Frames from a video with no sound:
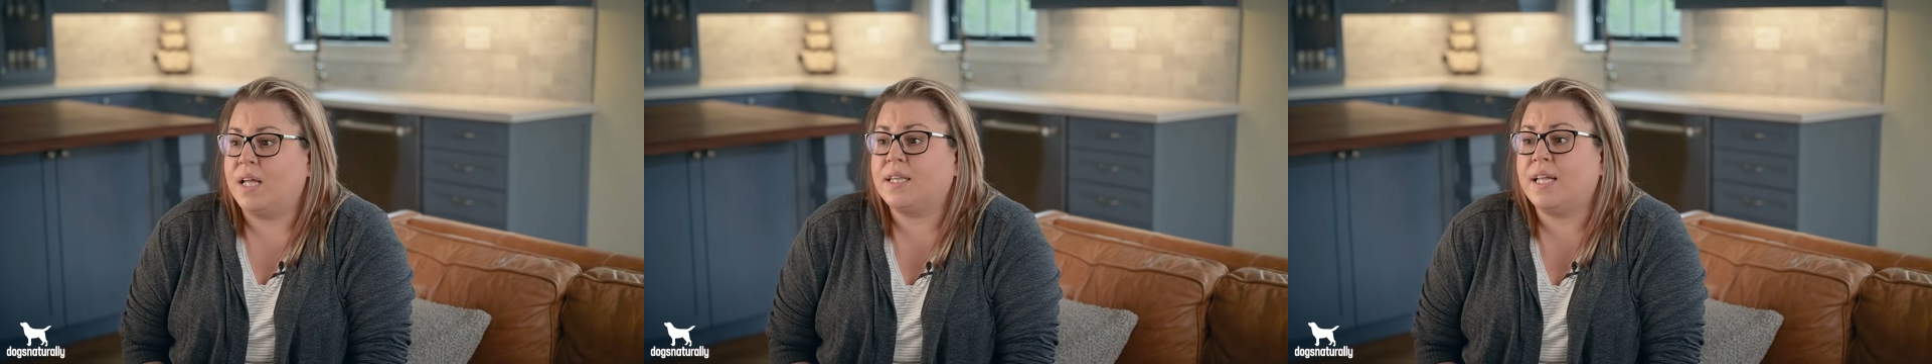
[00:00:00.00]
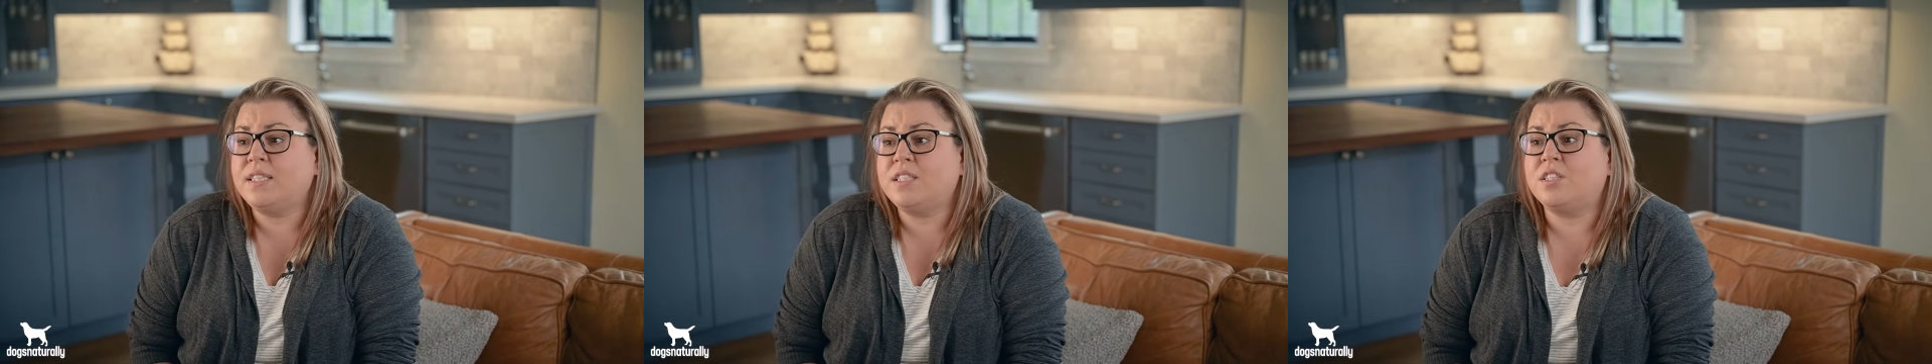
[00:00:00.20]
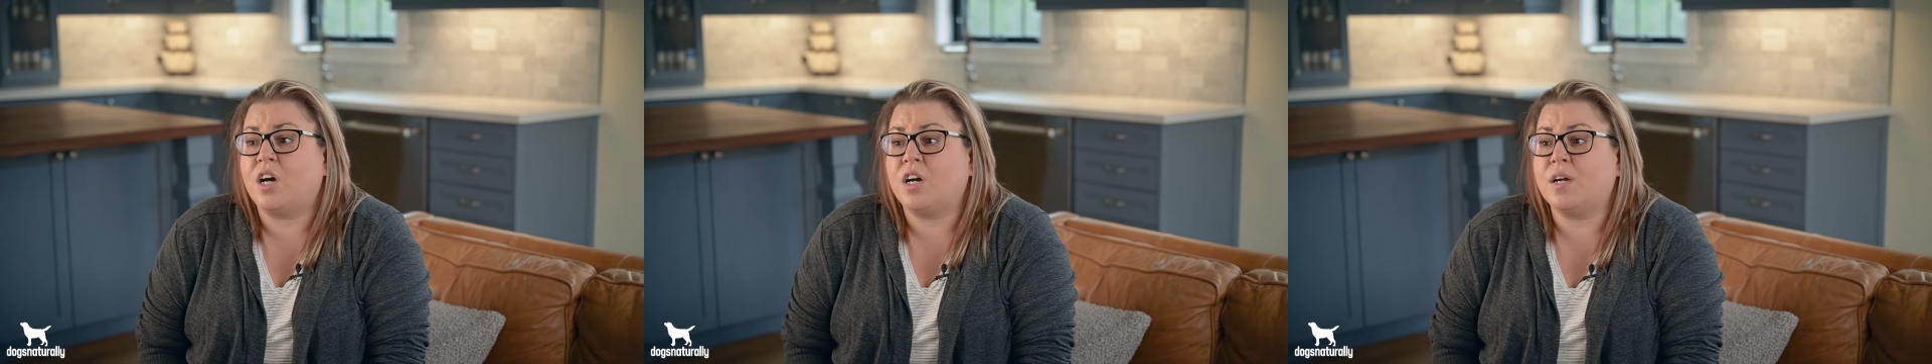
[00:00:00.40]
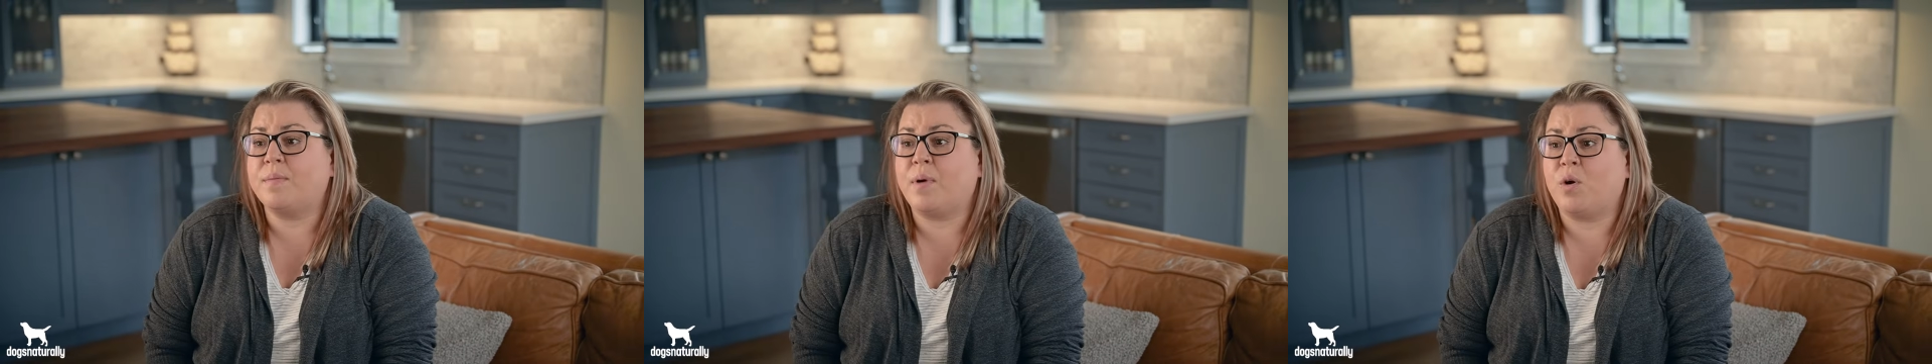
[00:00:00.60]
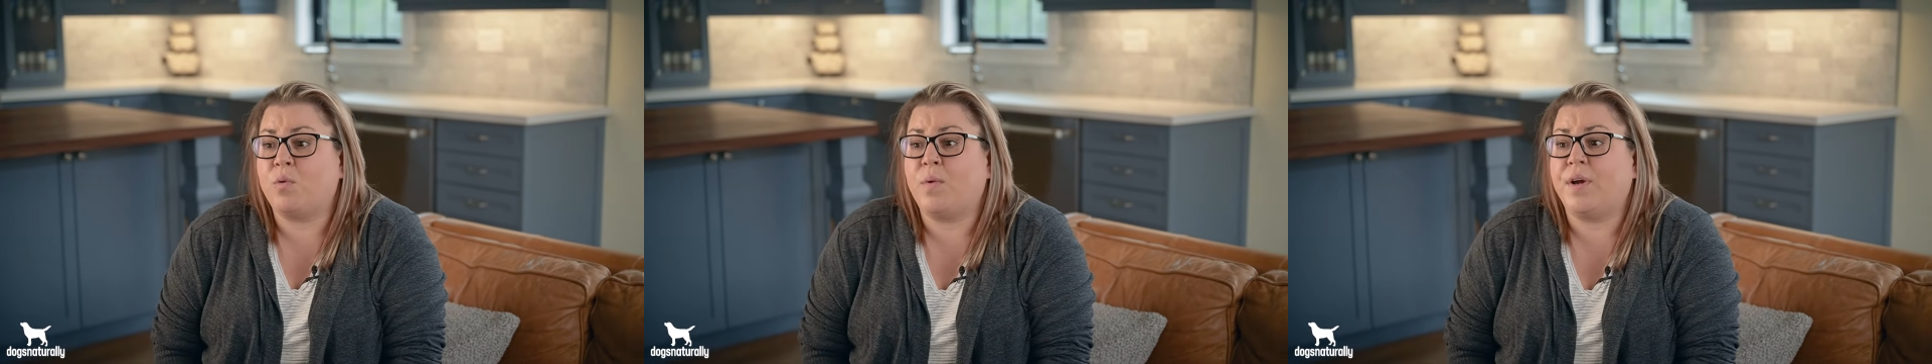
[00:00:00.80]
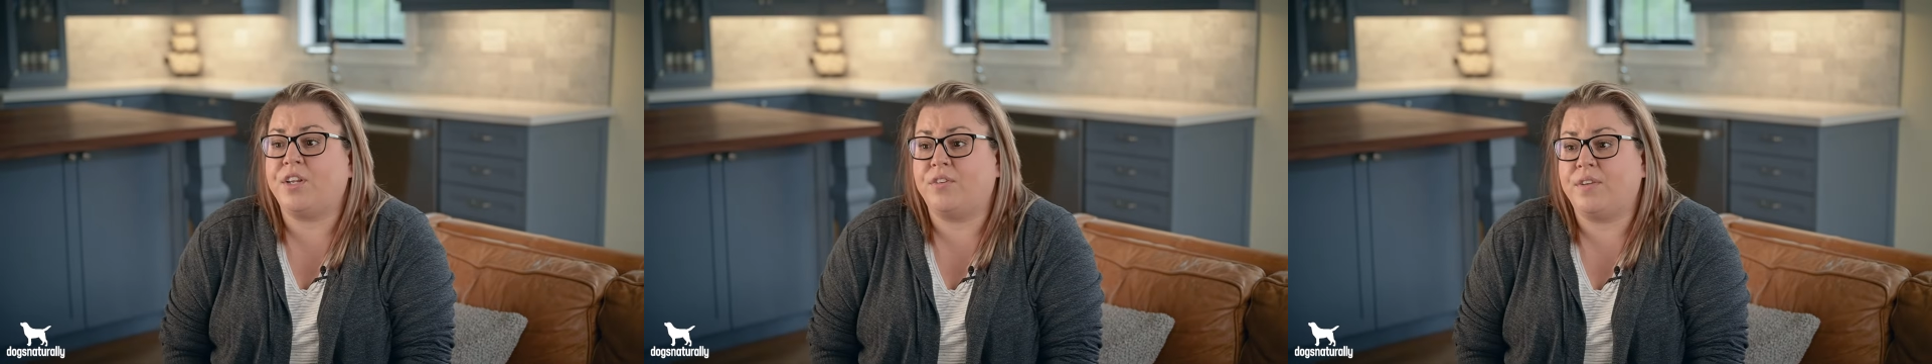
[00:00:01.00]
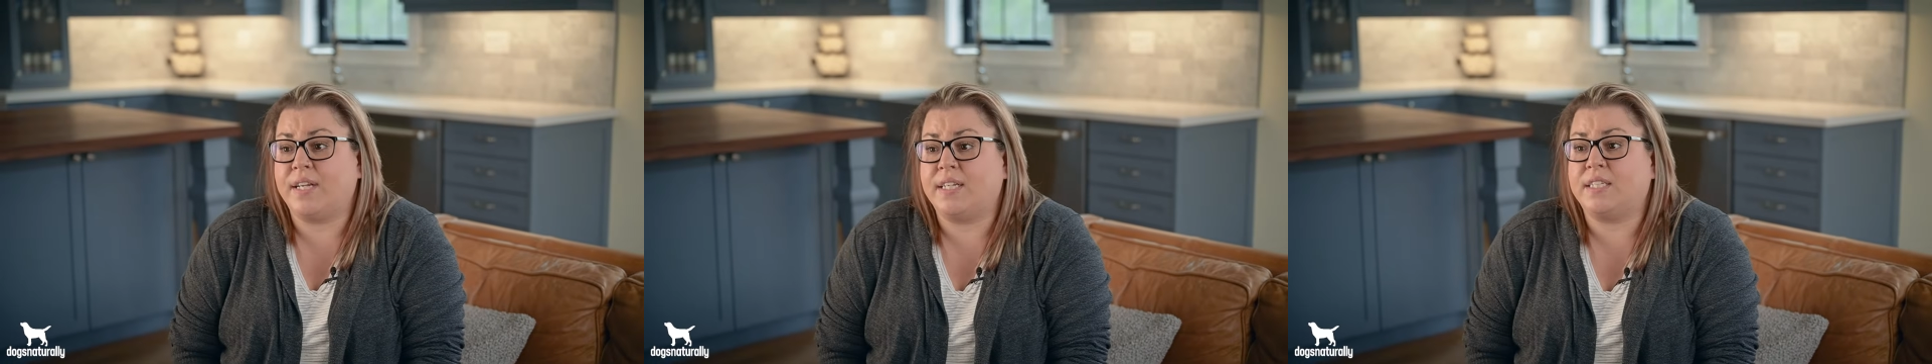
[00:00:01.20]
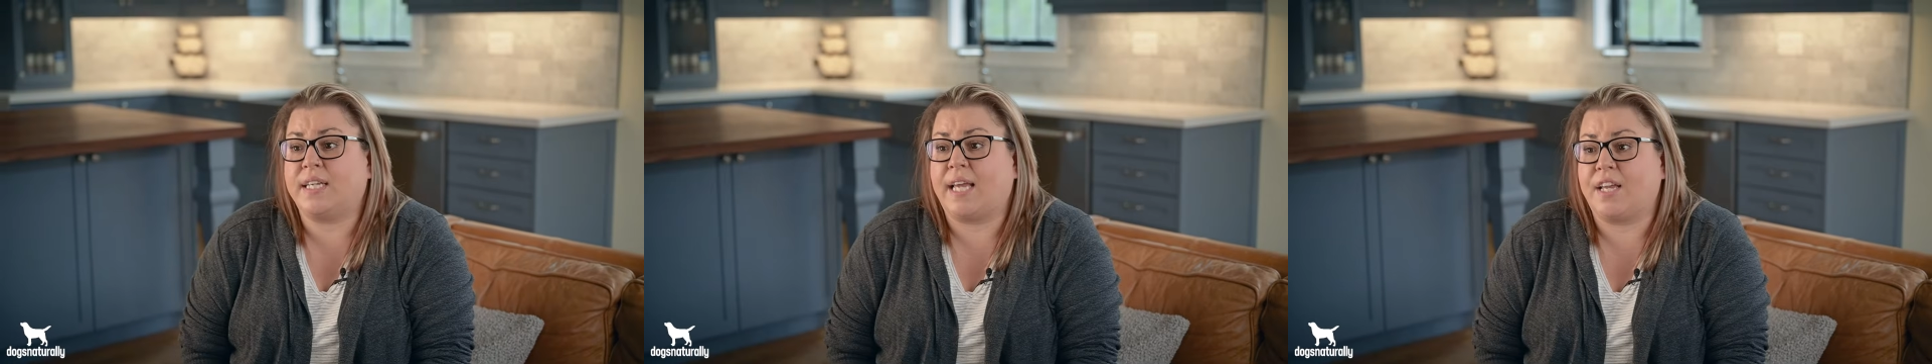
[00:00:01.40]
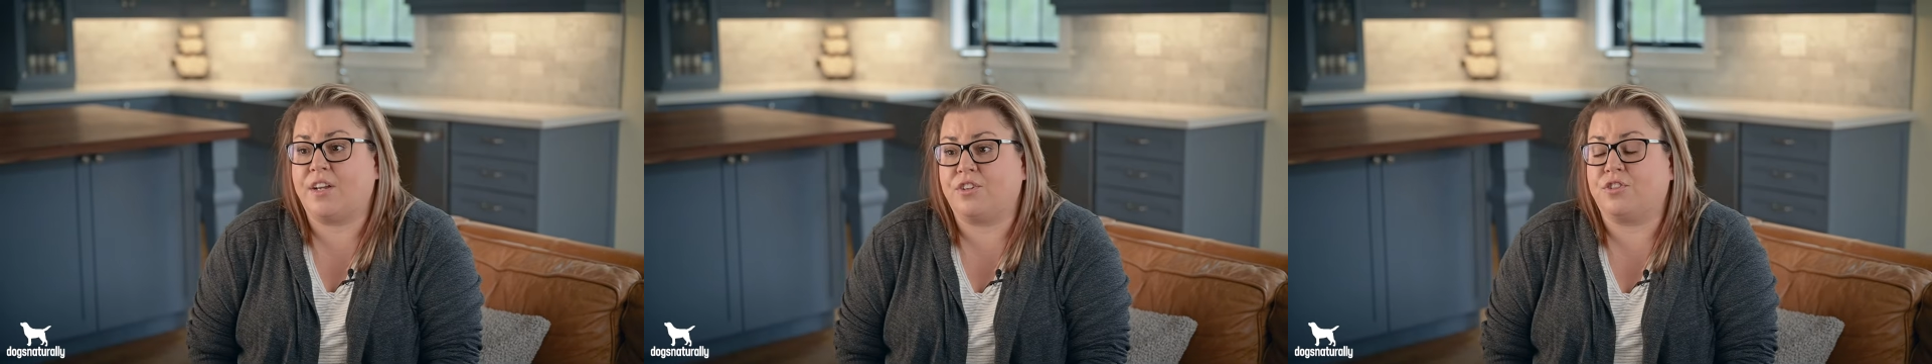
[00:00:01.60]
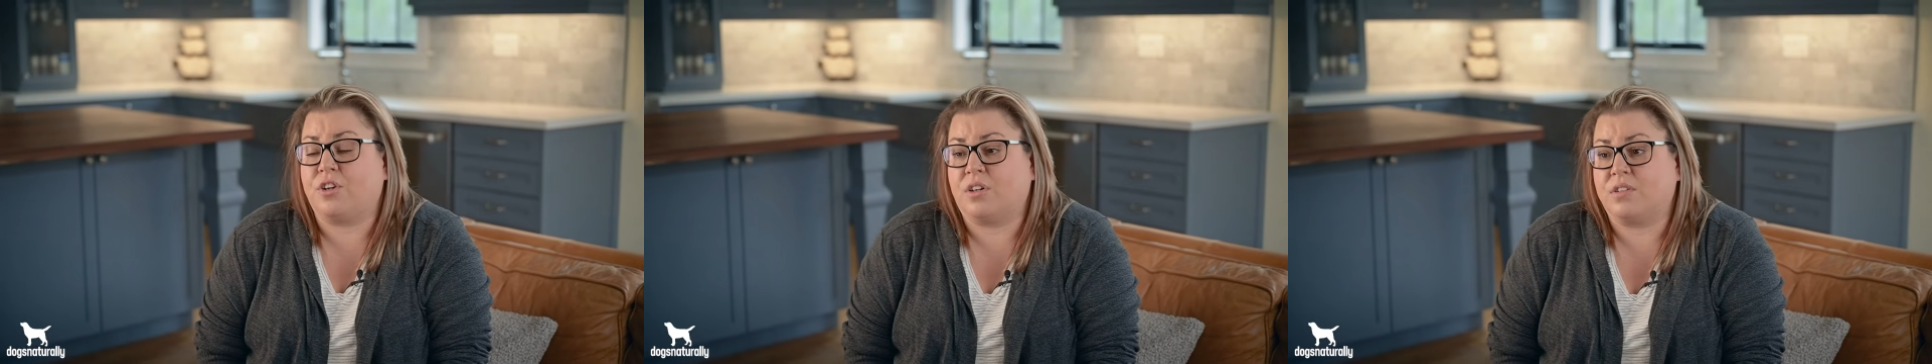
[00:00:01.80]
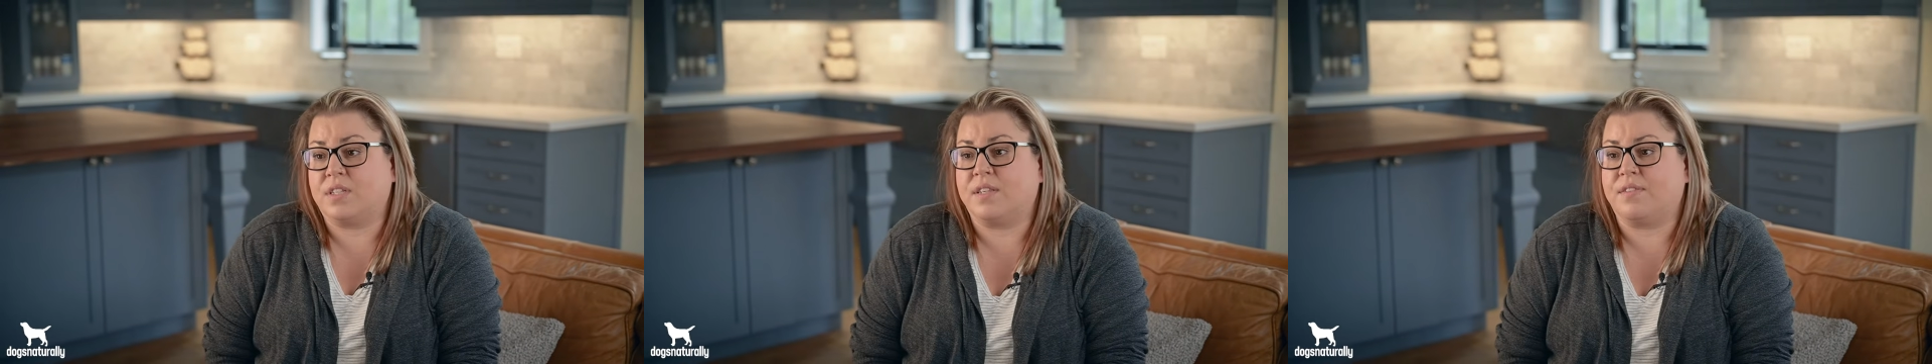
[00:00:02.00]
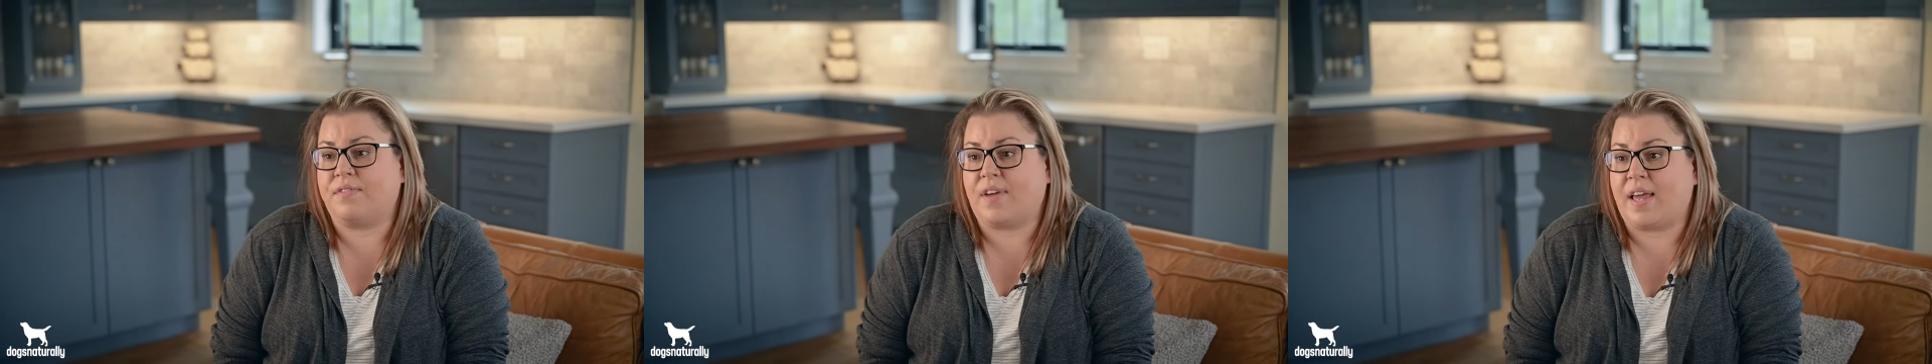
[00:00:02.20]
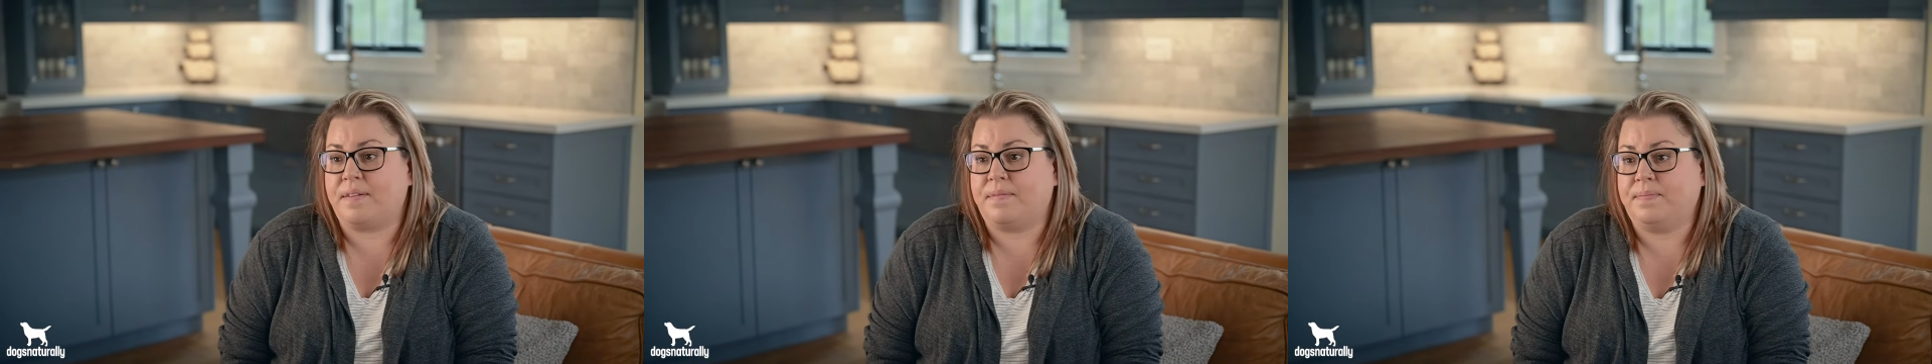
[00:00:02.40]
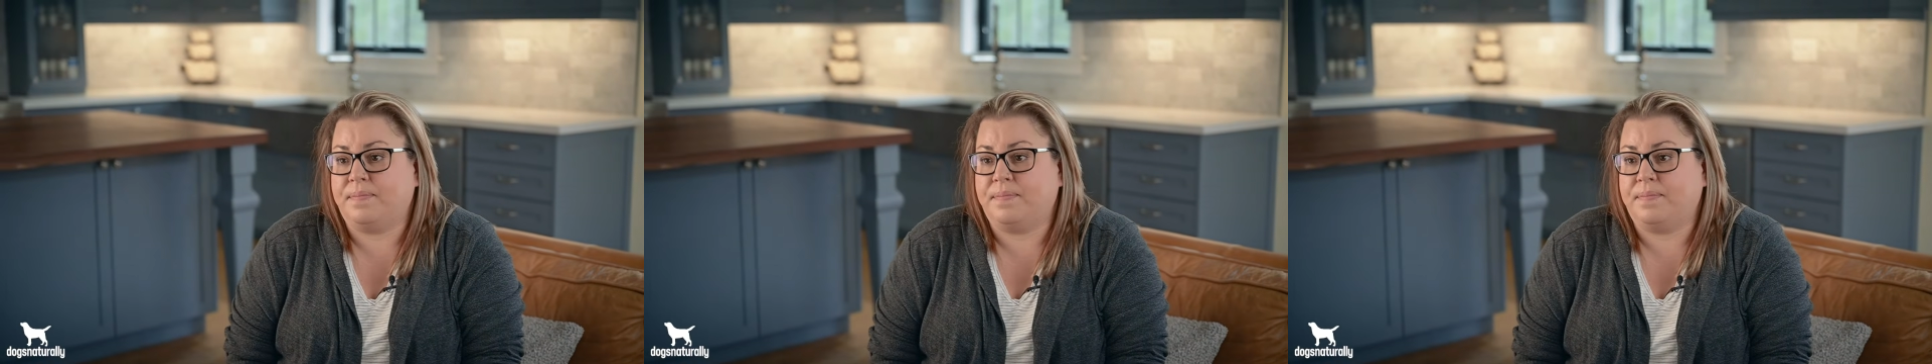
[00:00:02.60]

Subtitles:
let's talk about when you need to get your dog to the vet.